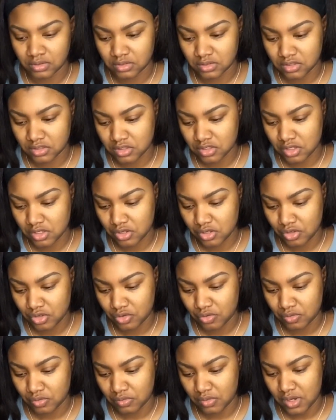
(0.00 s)
So
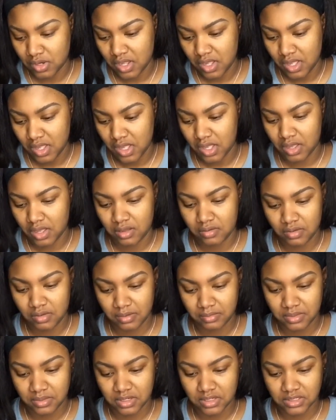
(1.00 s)
now I'm
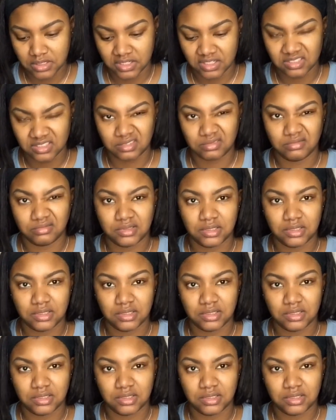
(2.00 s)
going to take some